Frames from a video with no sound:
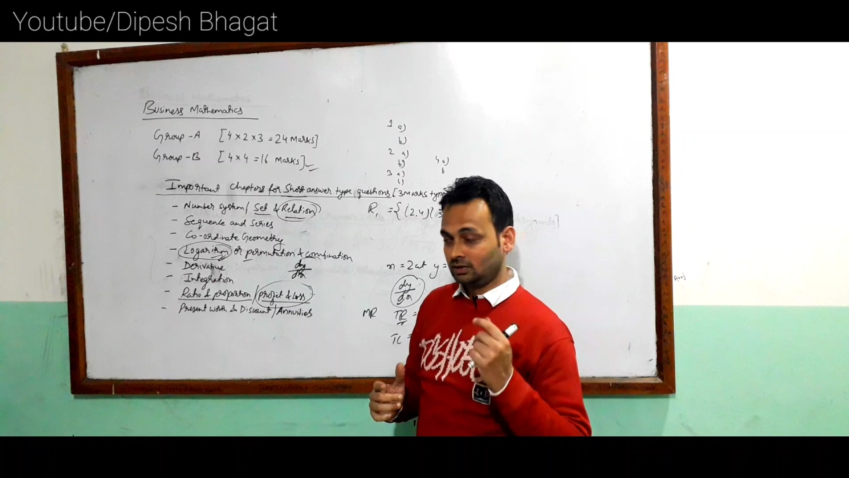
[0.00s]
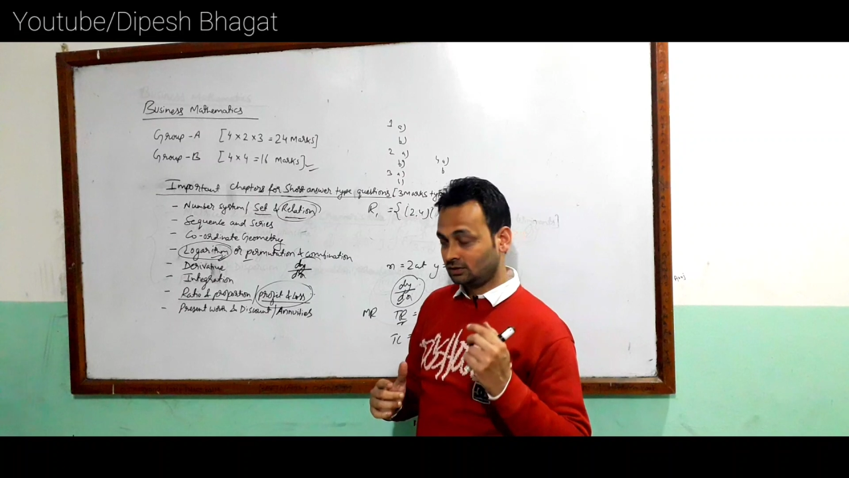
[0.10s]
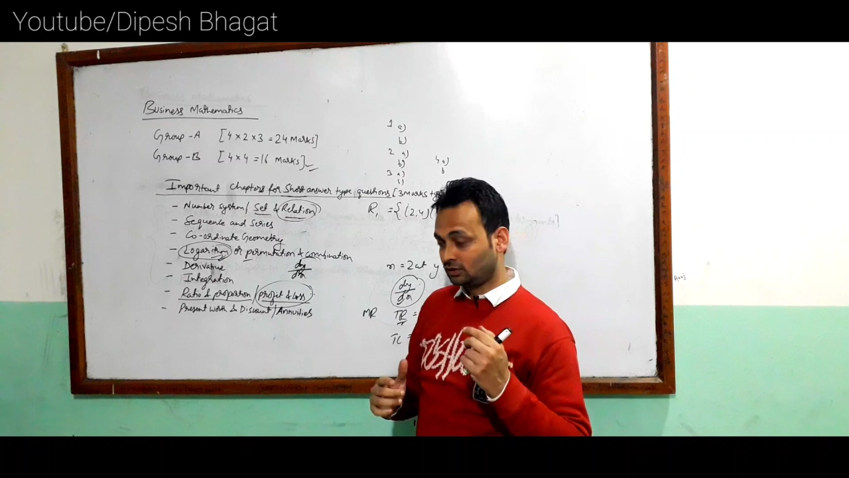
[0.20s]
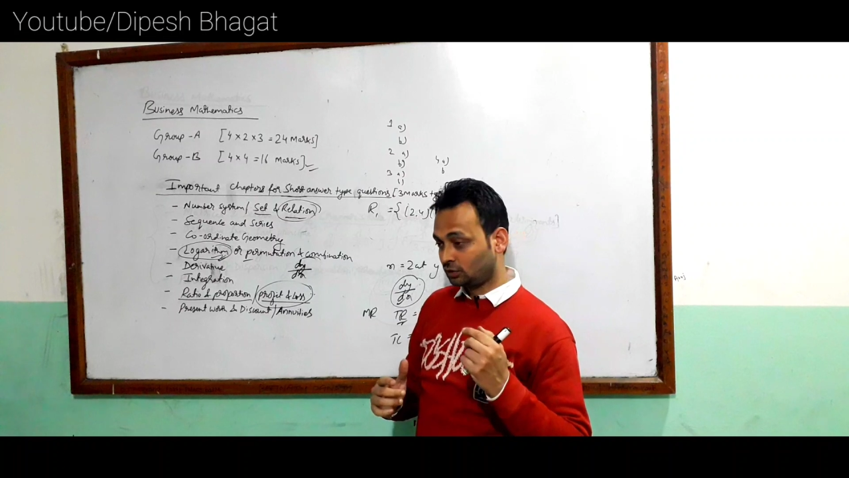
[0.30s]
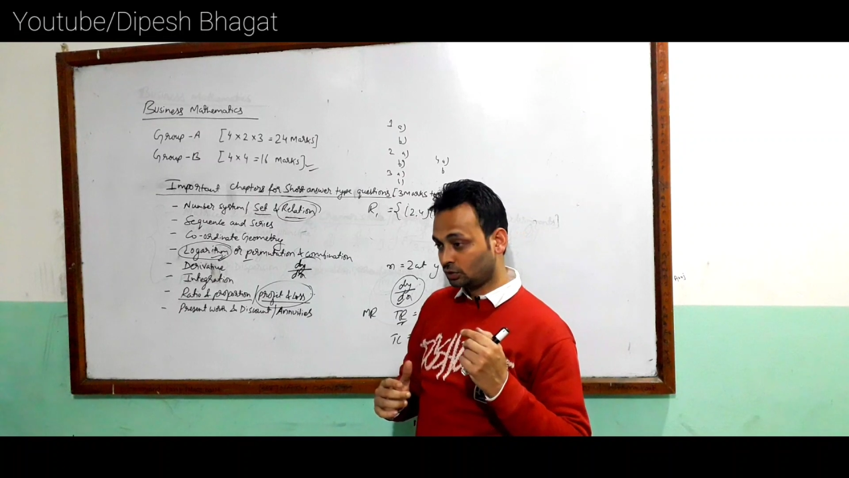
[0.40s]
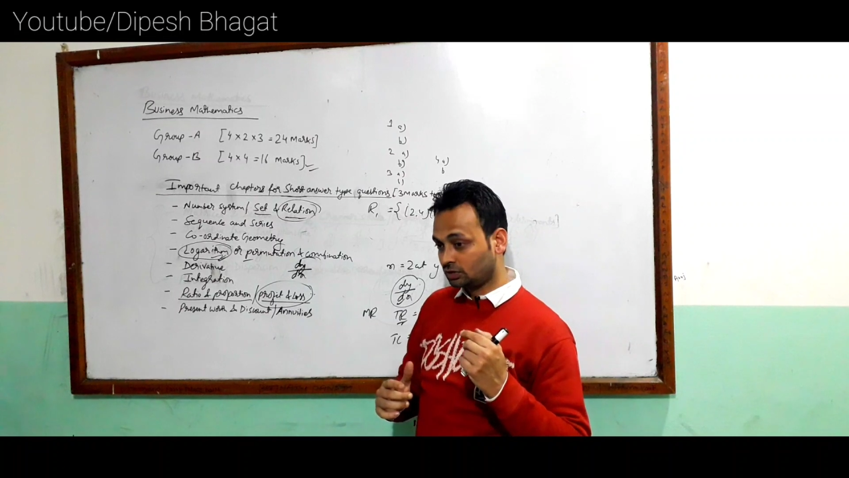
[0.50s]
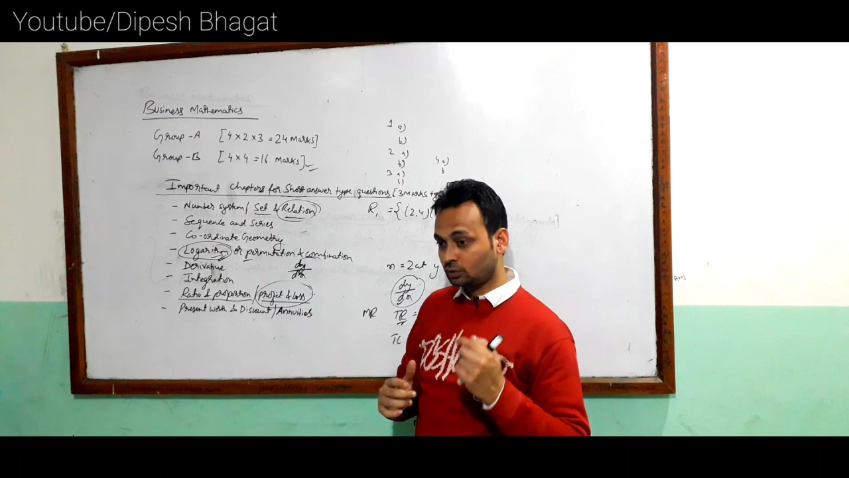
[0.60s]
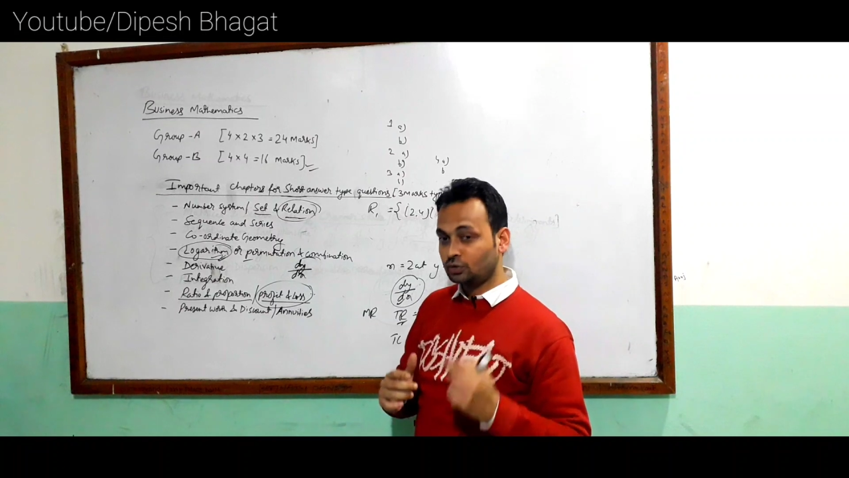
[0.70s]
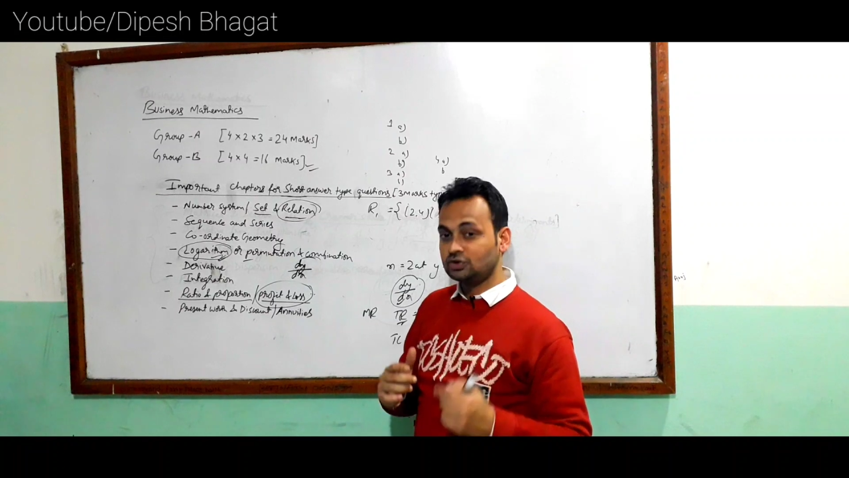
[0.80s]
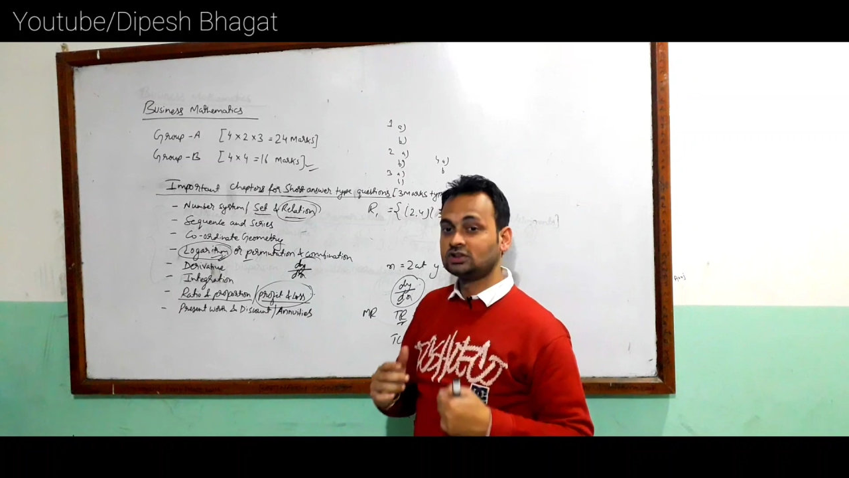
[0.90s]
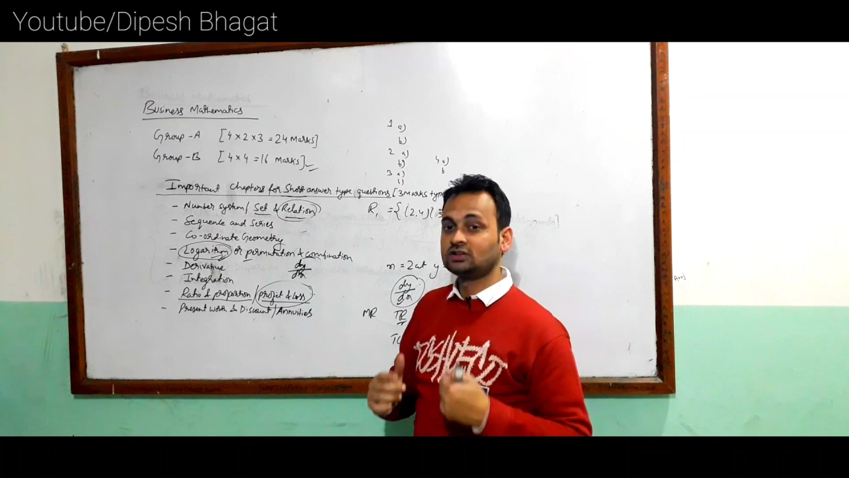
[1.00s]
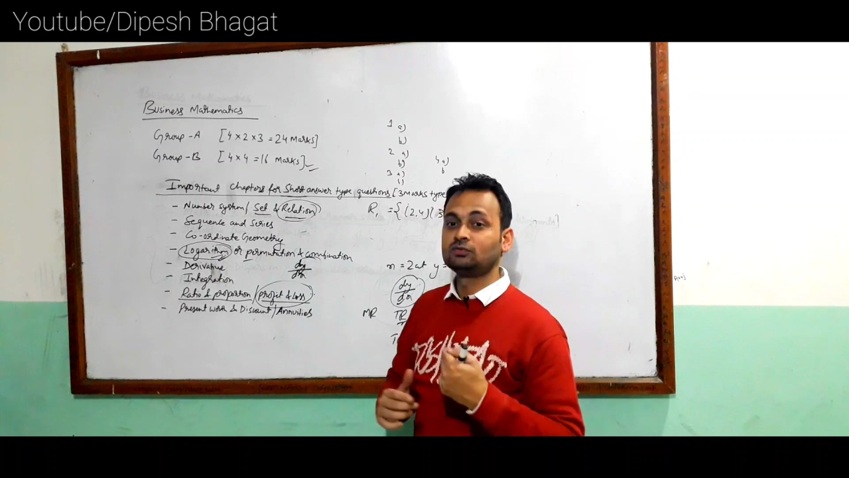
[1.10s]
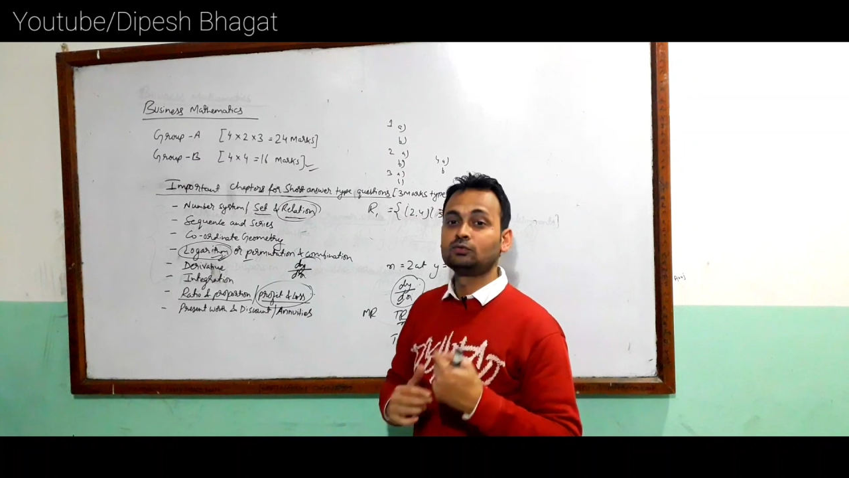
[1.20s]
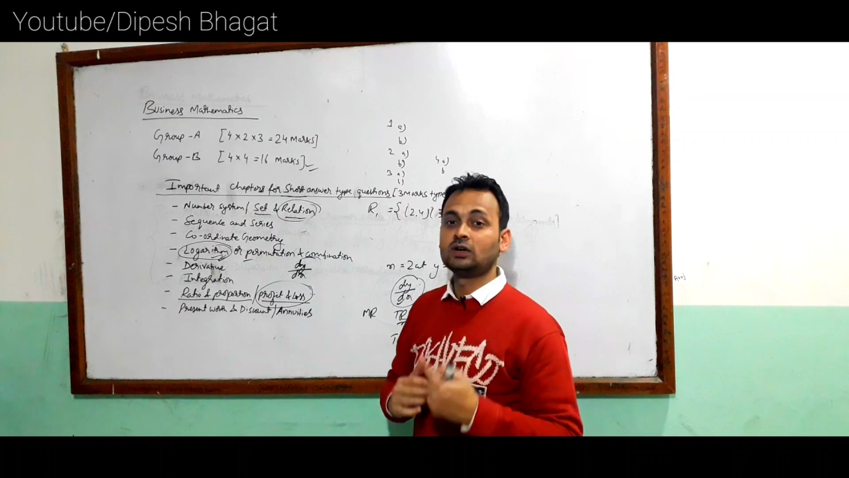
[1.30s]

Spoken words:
So the question